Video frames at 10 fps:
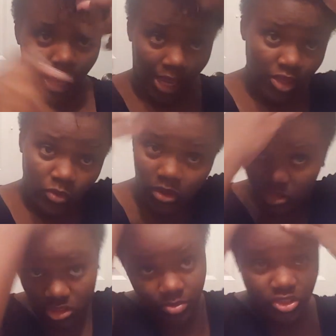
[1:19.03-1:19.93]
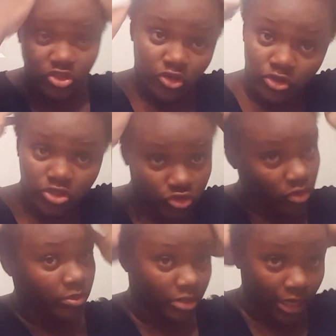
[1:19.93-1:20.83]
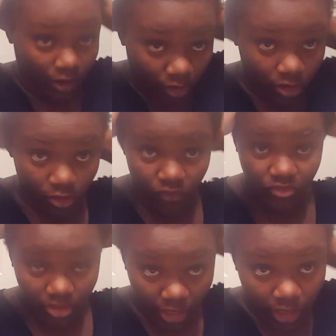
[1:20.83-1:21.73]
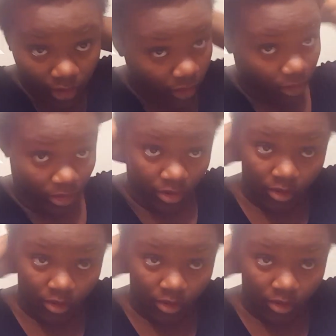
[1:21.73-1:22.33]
And you want to just make sure you distribute that all over the hair,